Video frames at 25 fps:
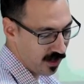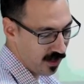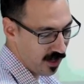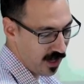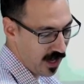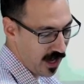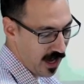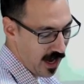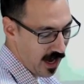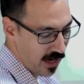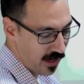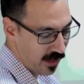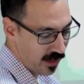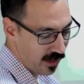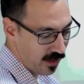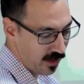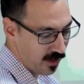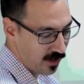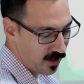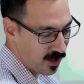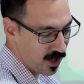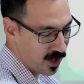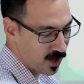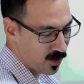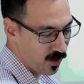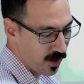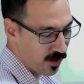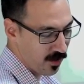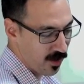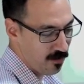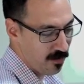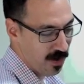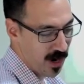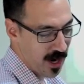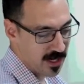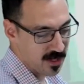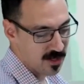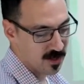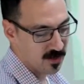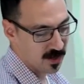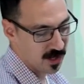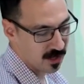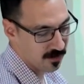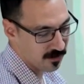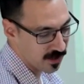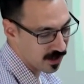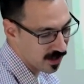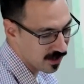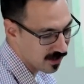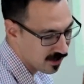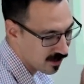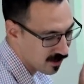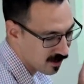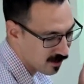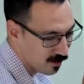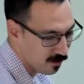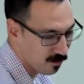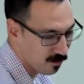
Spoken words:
And just want to remind you of this